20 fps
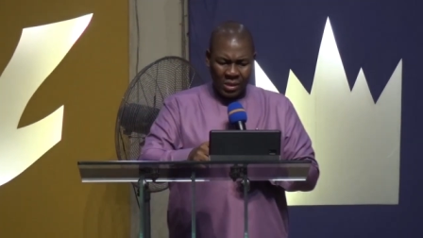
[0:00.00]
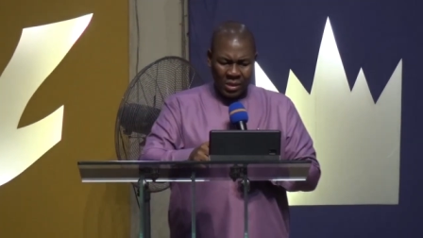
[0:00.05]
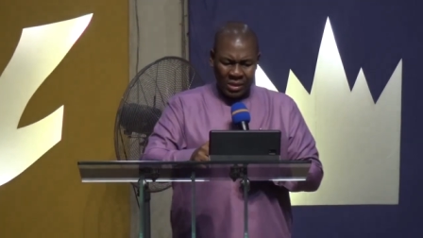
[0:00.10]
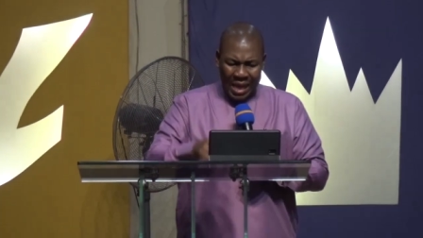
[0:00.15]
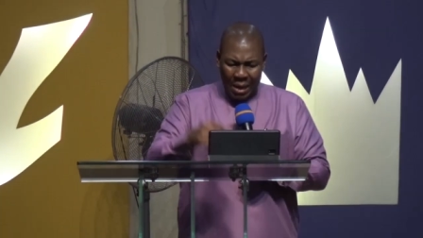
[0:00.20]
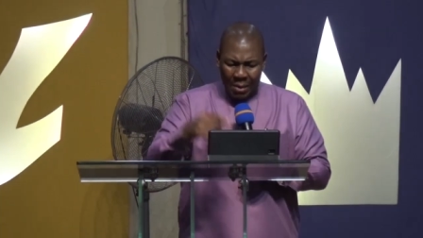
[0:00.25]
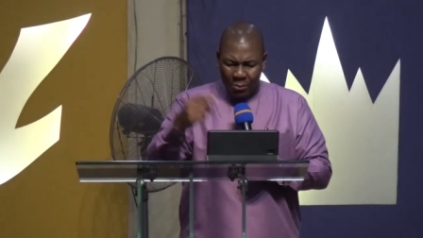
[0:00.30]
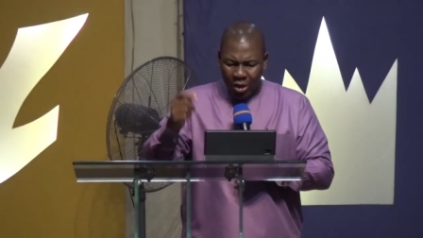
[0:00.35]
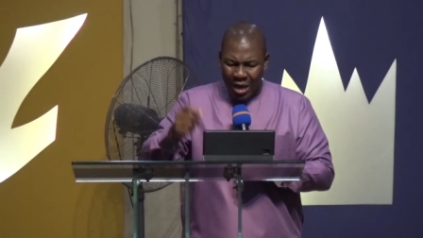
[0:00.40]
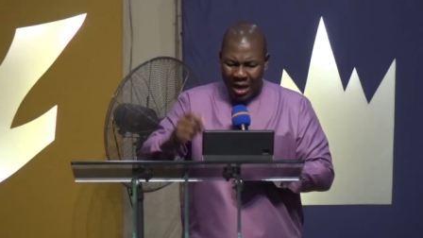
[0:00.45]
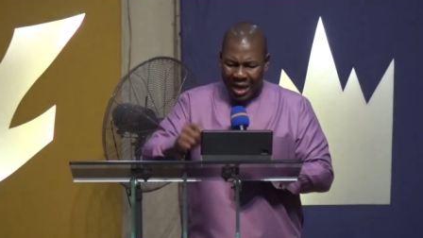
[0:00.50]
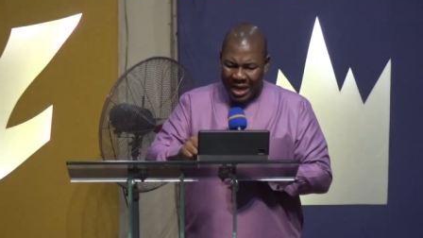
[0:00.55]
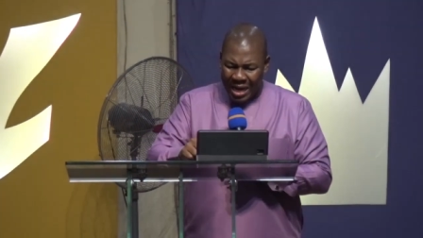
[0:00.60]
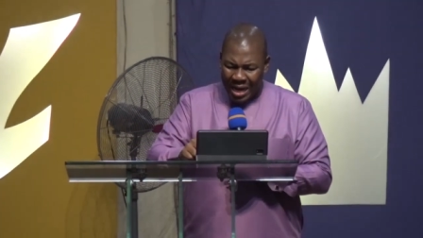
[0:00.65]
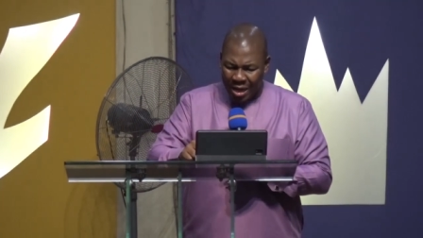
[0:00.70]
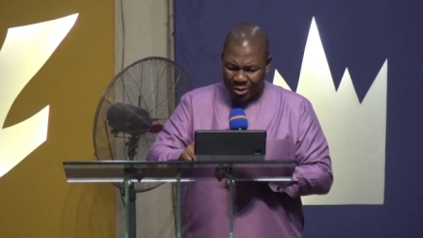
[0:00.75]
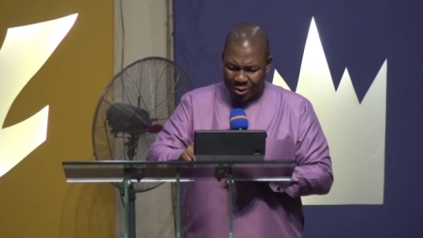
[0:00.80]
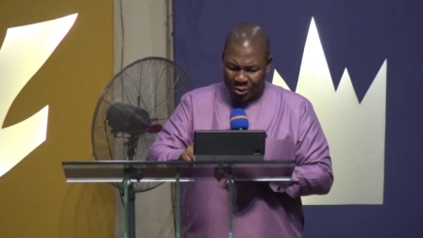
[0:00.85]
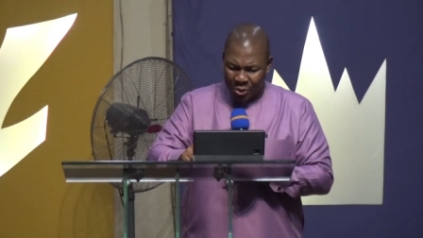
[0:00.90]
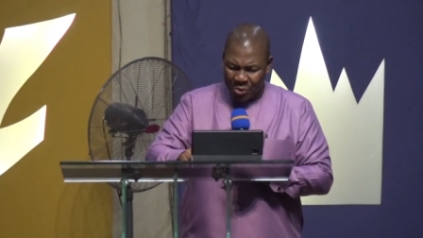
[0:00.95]
Time will not
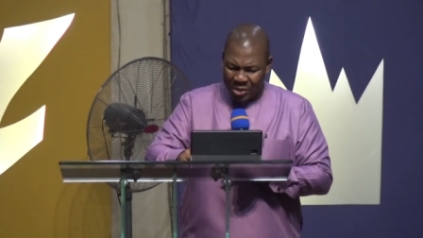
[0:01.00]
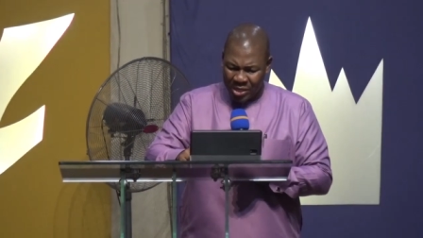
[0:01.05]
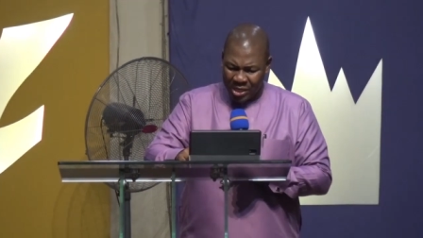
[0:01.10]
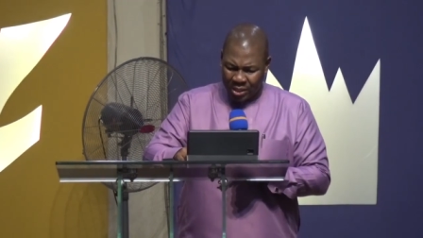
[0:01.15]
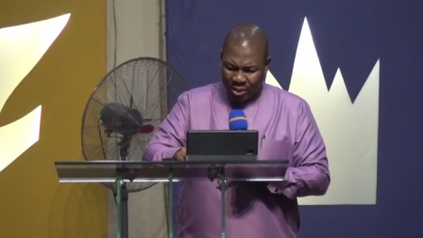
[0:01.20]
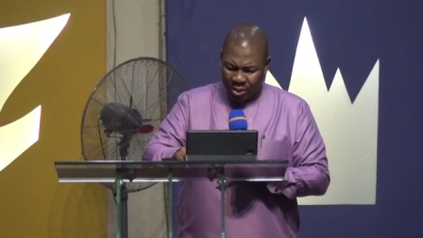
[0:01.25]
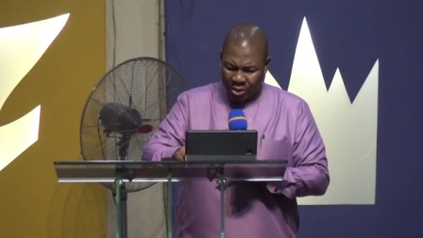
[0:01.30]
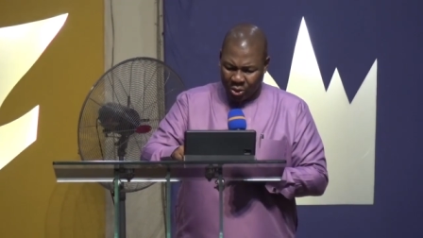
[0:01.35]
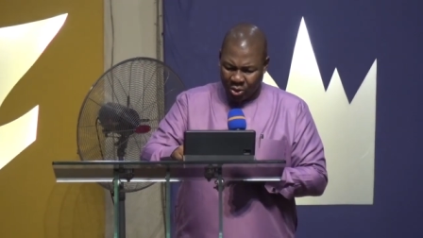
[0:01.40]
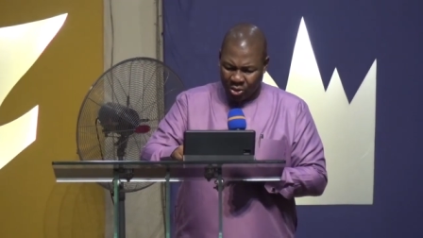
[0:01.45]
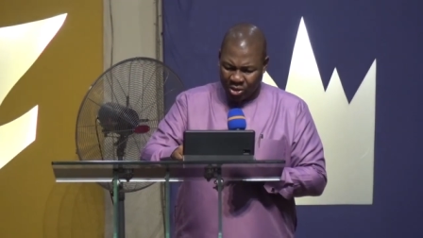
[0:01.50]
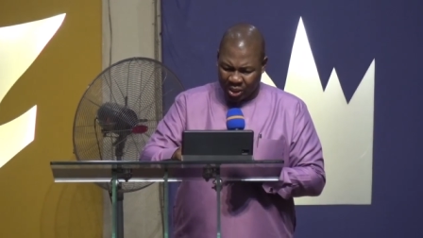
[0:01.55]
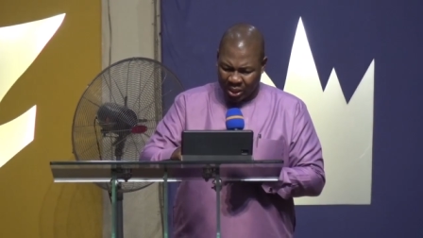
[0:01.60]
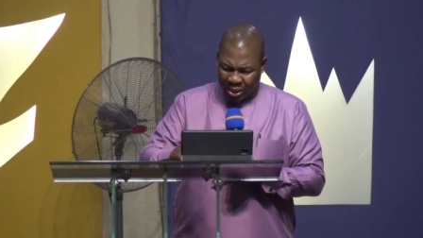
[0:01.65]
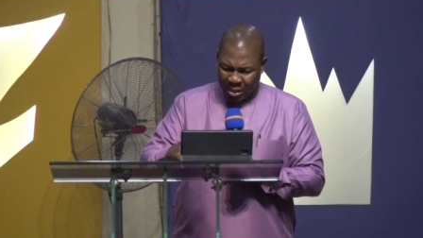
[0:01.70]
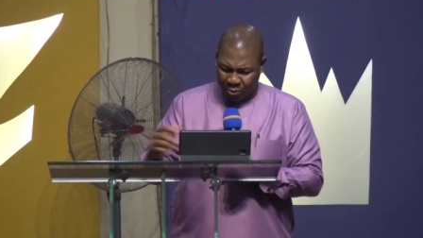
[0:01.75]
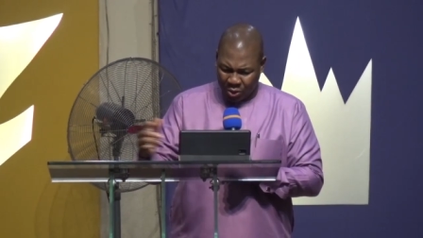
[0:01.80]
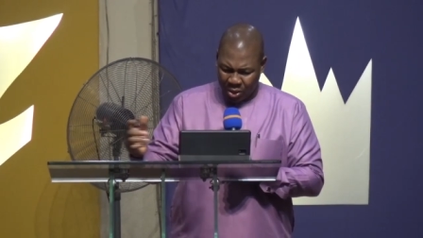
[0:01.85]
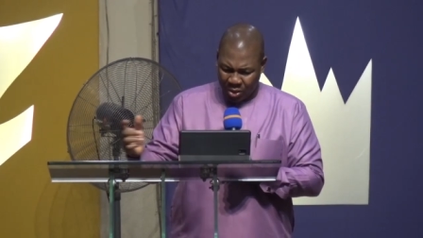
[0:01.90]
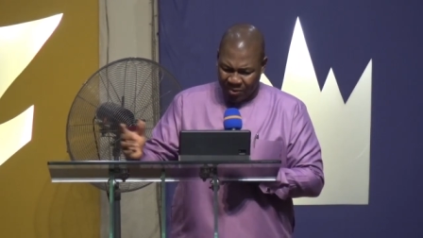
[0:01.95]
allow us to read those
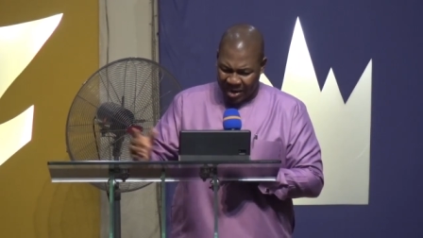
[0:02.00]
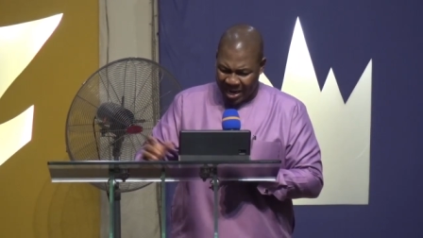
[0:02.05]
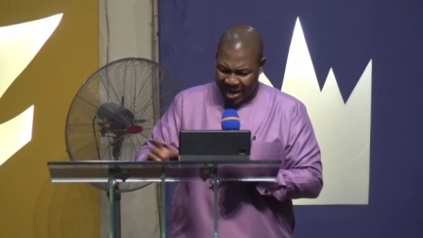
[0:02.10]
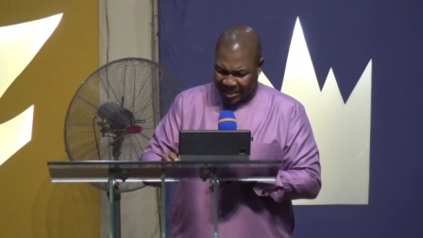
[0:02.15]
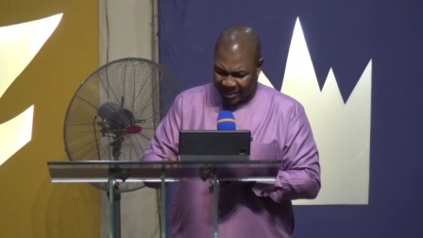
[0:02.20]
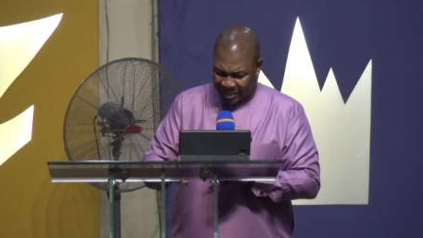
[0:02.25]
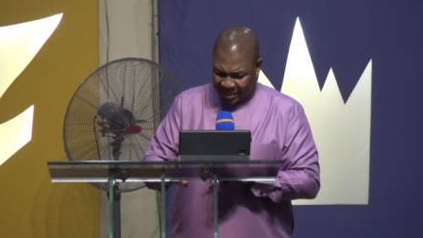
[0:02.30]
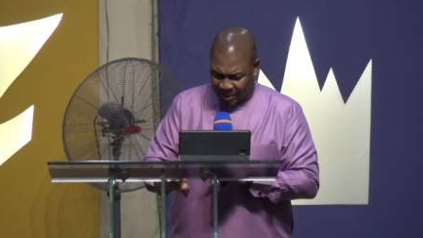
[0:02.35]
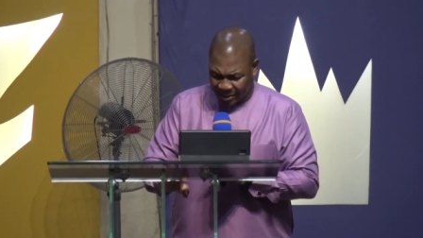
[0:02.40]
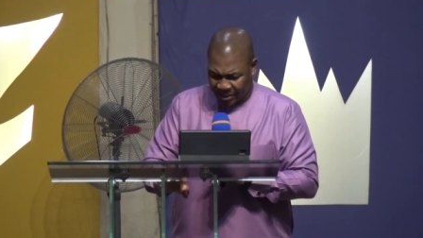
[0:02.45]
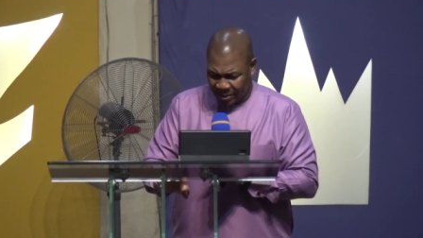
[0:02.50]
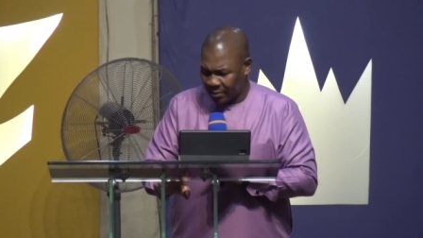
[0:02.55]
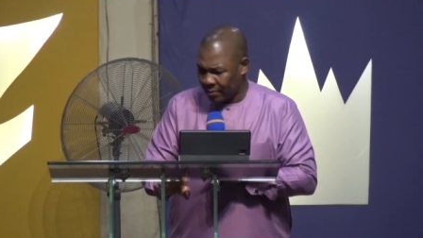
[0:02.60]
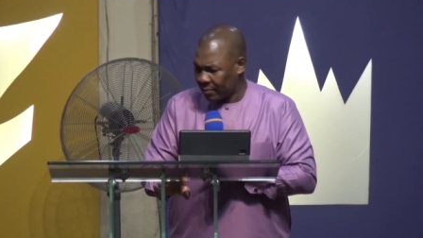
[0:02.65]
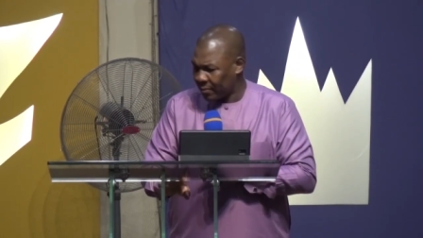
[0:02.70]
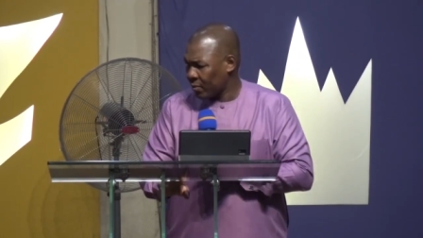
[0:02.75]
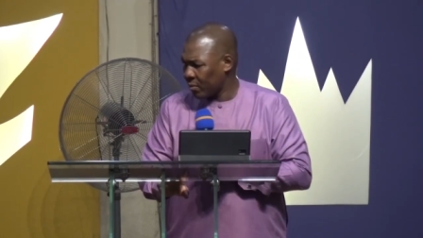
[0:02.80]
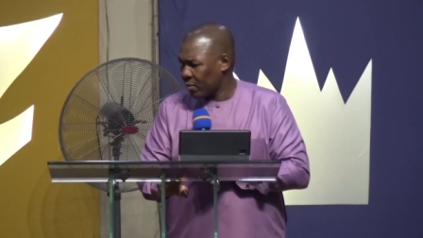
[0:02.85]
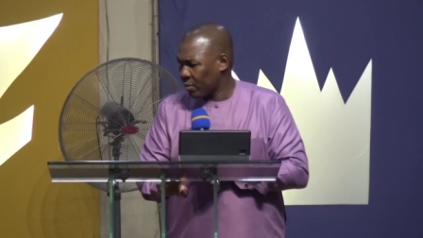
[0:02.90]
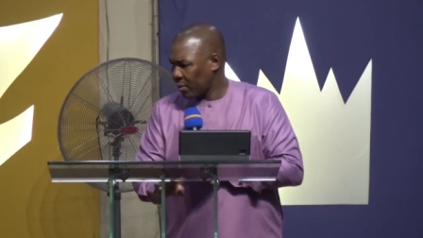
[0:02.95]
scripture verses.
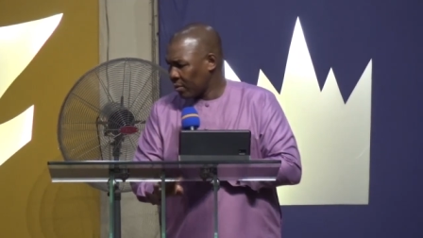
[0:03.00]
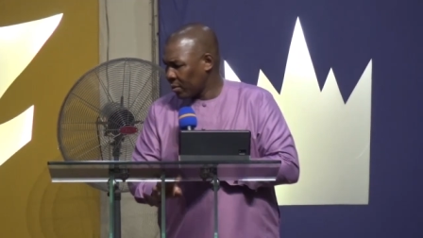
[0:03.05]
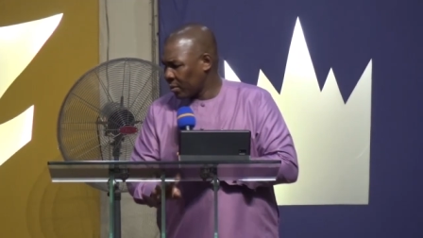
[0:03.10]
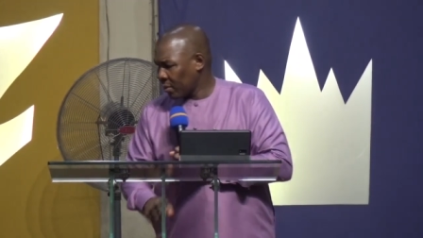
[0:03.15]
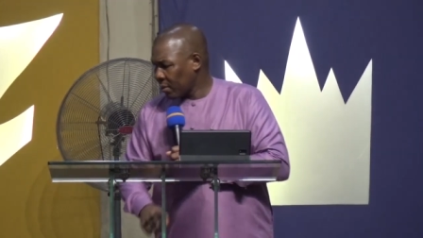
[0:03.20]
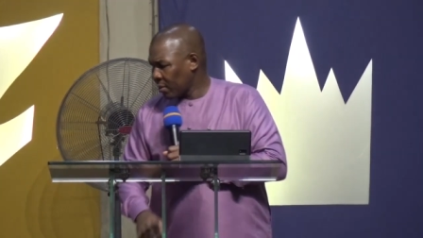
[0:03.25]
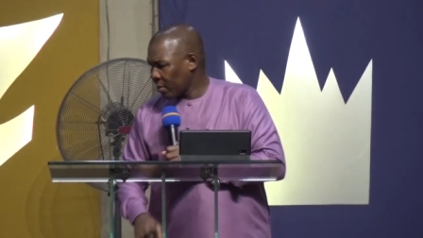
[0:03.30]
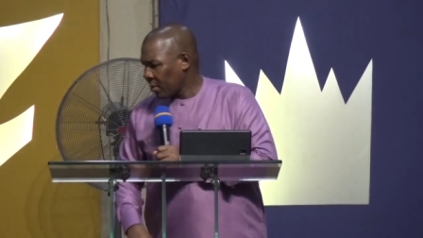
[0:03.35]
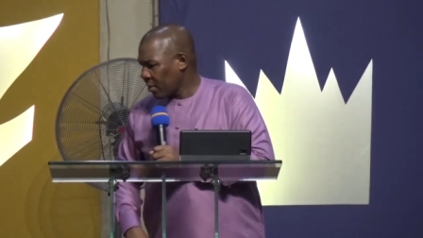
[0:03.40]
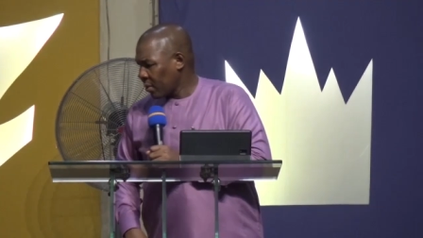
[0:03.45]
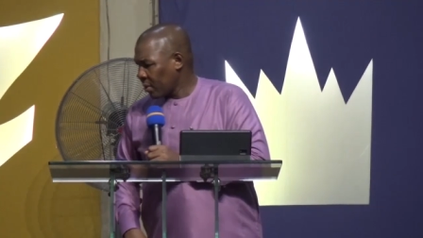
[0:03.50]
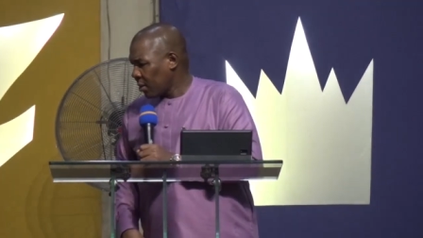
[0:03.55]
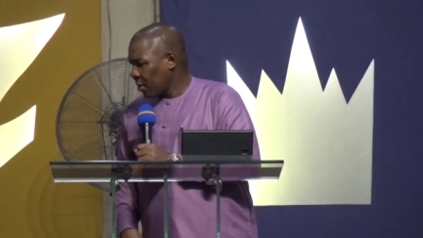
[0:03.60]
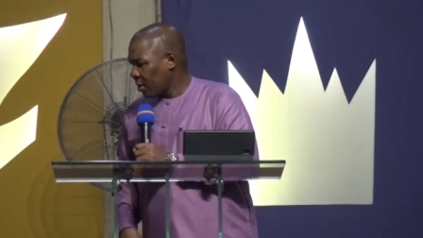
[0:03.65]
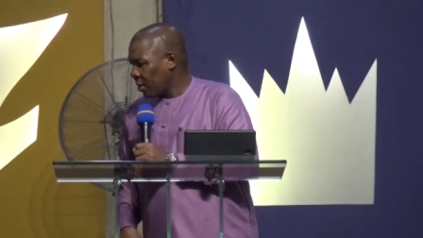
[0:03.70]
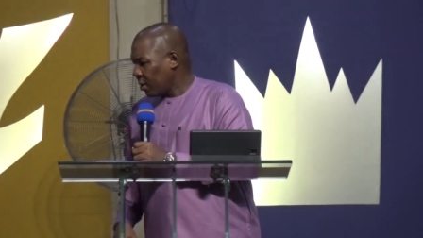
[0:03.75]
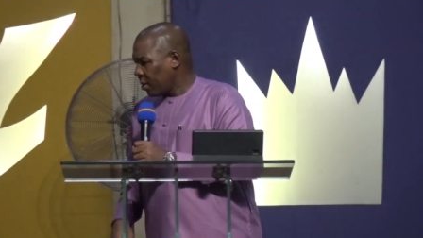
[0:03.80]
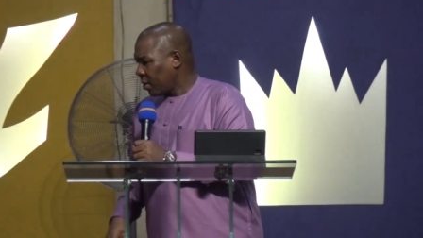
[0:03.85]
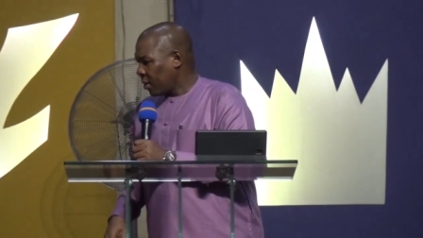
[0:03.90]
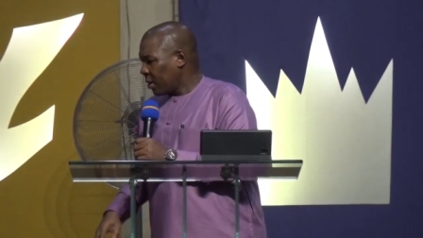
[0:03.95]

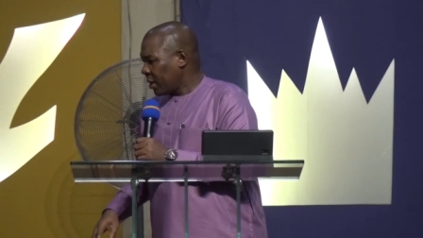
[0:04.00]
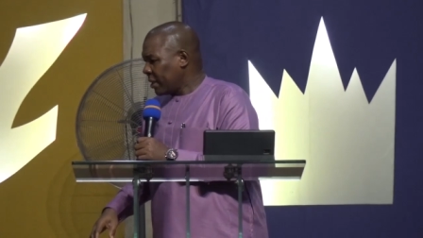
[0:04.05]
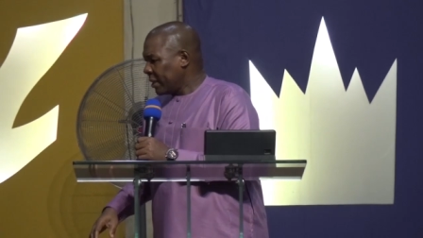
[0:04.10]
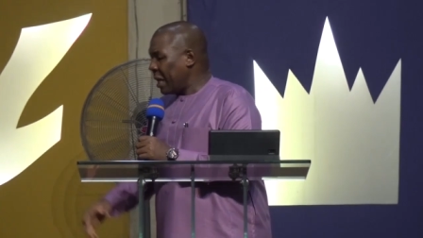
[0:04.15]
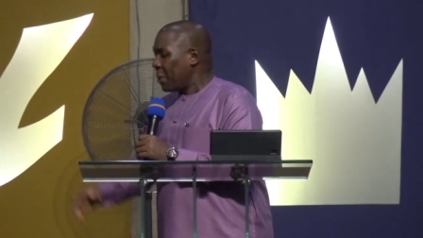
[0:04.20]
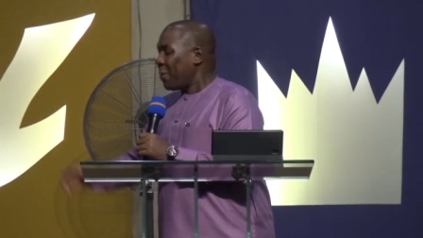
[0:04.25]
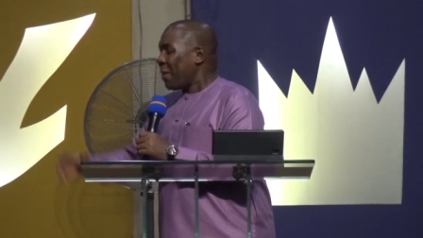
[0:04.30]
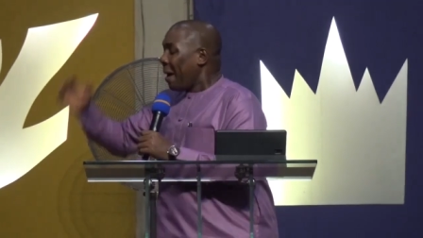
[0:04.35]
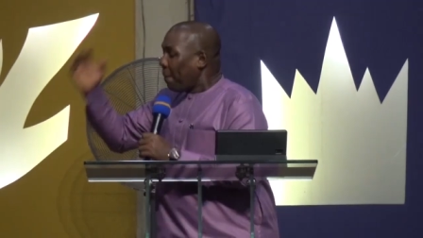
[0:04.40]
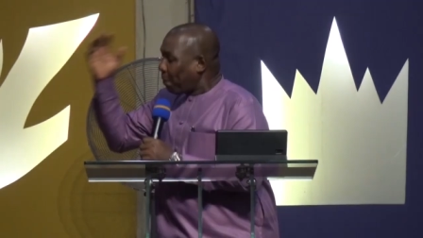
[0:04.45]
They were